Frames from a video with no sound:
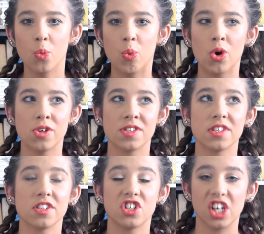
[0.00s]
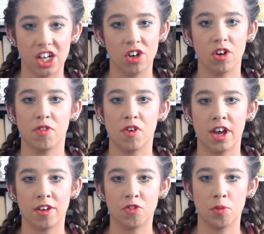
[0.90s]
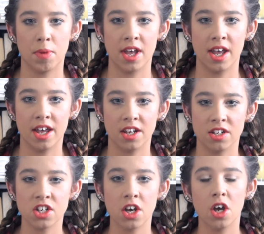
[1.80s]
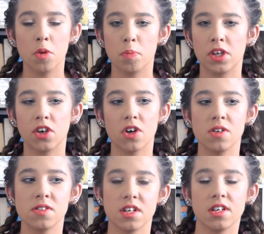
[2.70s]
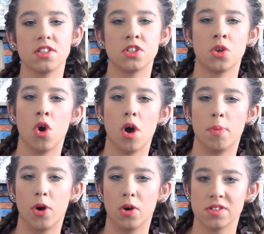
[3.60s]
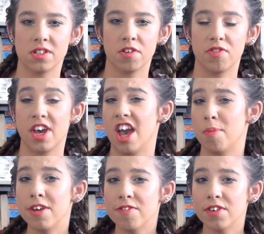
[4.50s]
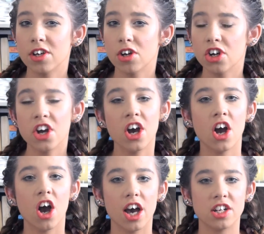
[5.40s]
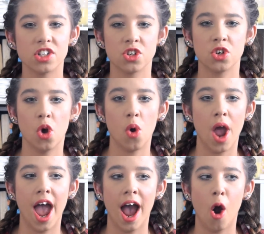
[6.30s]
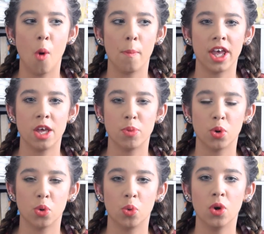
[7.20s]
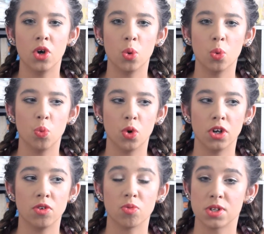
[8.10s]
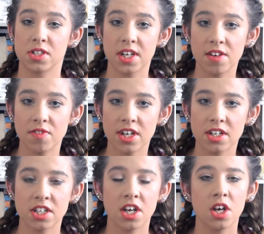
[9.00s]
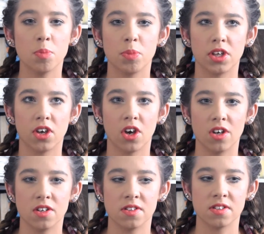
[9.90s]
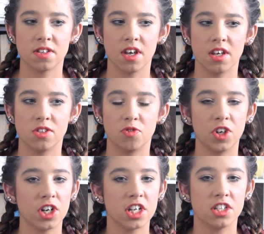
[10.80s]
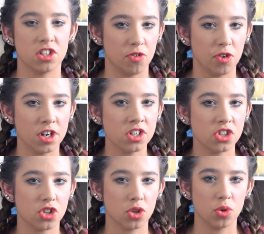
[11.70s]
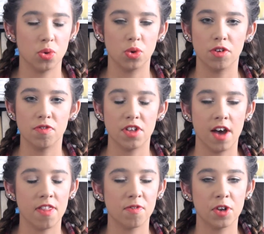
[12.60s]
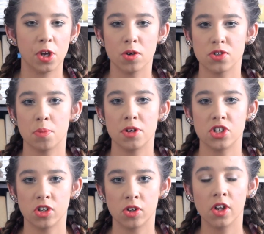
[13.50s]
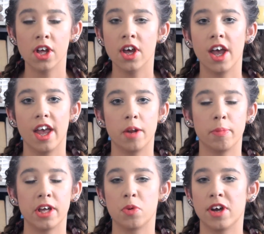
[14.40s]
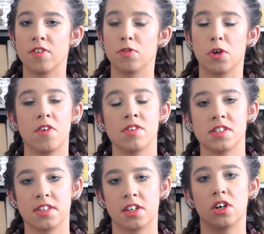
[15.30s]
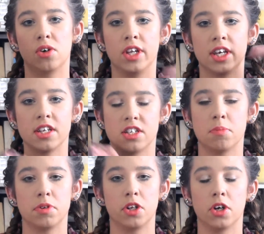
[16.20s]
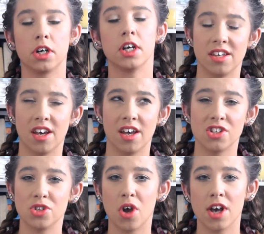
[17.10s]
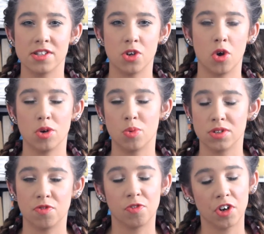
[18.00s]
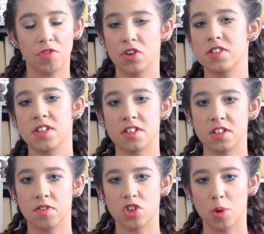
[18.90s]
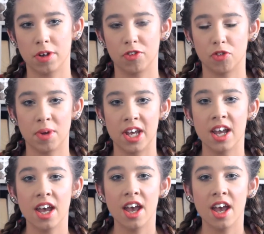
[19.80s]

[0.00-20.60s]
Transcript: was terrifying for me. And because it's not a positive, happy video, I didn't know how people would receive it, because it's very different to all of the other videos on my channel. And by the way, if you haven't seen it, I'll link it down below. Yeah, as you guys know, it was a very, very sensitive topic for me.